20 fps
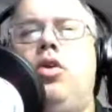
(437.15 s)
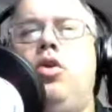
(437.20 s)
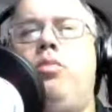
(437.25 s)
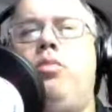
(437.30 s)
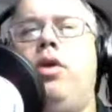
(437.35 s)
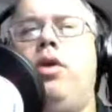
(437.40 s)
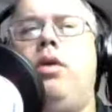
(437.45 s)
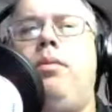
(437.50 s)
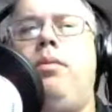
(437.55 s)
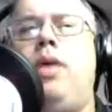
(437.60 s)

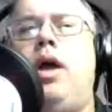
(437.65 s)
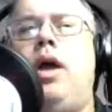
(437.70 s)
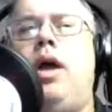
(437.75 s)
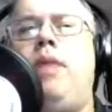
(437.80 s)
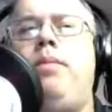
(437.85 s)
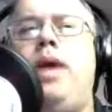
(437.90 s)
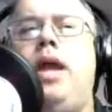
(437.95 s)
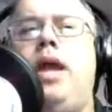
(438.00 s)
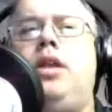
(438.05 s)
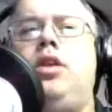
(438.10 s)
Cooper,
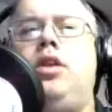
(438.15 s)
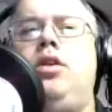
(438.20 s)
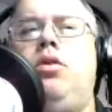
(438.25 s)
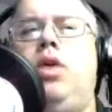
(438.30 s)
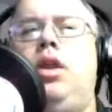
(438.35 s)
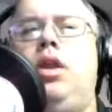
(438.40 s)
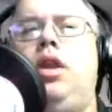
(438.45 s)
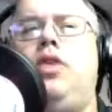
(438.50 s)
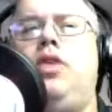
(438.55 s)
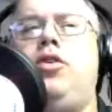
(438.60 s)
back to
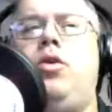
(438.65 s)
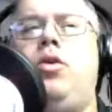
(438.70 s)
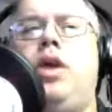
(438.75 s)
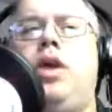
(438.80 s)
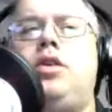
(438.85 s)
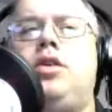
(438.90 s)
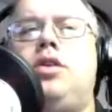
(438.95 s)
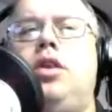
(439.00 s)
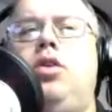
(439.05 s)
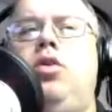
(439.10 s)
you on this
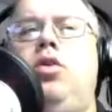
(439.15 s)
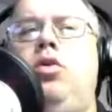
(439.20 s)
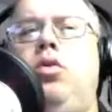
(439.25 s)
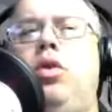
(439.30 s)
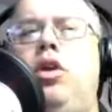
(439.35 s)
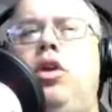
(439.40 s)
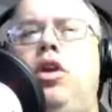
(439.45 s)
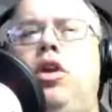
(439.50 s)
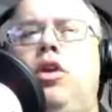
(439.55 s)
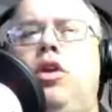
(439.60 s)
question. Who
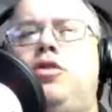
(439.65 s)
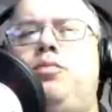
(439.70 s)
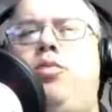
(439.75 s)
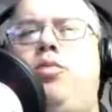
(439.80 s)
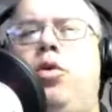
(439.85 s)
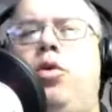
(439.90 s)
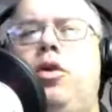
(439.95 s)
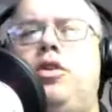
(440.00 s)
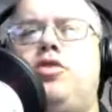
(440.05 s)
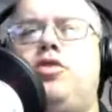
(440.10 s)
were your
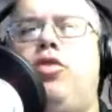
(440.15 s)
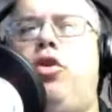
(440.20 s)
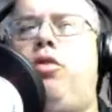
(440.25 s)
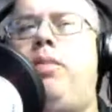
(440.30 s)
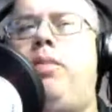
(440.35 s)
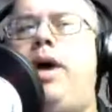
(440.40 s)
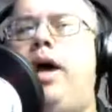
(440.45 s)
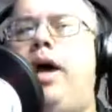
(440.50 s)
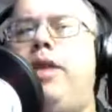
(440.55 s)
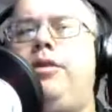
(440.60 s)
sports
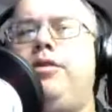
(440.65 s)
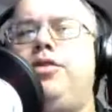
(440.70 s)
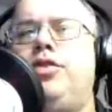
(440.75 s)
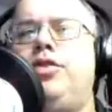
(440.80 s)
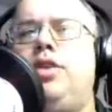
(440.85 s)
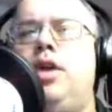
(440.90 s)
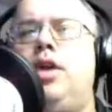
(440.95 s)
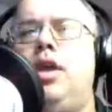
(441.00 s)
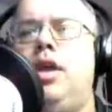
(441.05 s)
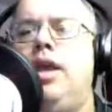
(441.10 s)
role
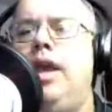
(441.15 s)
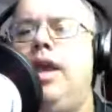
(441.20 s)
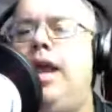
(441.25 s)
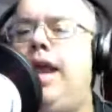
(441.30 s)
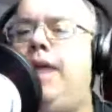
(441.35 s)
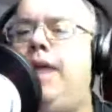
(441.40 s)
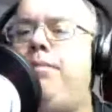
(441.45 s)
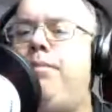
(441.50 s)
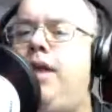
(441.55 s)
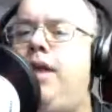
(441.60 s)
models
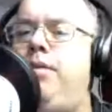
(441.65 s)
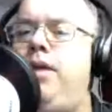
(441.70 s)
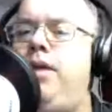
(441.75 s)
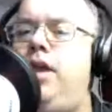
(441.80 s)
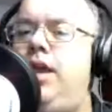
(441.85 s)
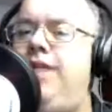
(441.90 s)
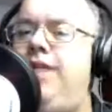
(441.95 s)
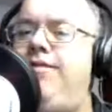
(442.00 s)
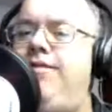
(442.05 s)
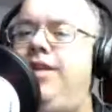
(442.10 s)
and
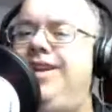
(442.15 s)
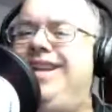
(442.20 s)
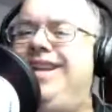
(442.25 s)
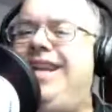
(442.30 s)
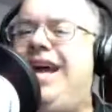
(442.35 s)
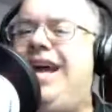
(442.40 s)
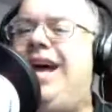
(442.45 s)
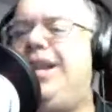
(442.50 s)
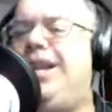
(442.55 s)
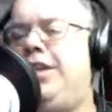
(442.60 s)
maybe even
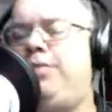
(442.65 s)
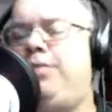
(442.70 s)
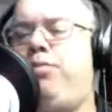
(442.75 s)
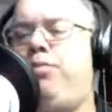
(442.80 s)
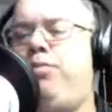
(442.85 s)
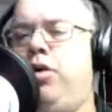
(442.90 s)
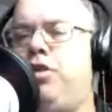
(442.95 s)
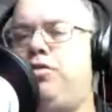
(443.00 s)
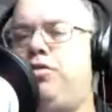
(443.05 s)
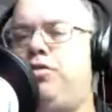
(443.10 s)
a
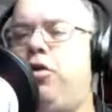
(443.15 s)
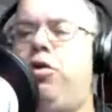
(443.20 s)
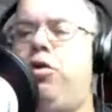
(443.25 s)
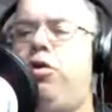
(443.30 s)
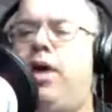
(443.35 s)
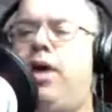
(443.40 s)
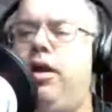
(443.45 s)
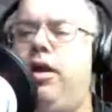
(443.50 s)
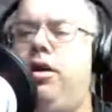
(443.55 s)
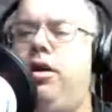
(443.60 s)
non-sports
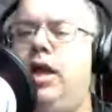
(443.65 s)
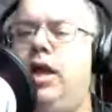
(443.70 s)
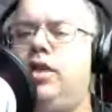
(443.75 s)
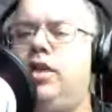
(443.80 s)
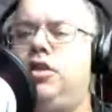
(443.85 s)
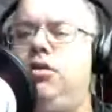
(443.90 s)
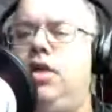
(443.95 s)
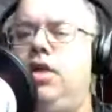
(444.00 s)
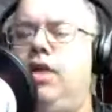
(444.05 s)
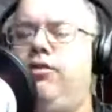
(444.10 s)
role model
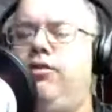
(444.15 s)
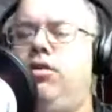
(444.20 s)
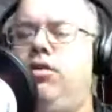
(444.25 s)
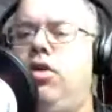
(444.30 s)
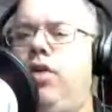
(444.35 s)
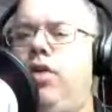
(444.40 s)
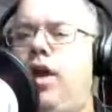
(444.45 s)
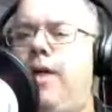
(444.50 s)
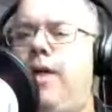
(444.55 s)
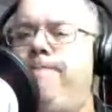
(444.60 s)
as you
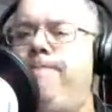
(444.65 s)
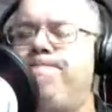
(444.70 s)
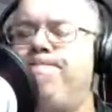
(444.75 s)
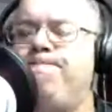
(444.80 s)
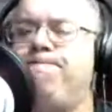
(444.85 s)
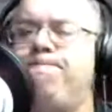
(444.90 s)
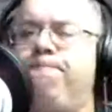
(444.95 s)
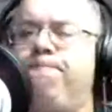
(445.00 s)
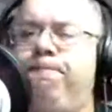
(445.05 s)
have grown up?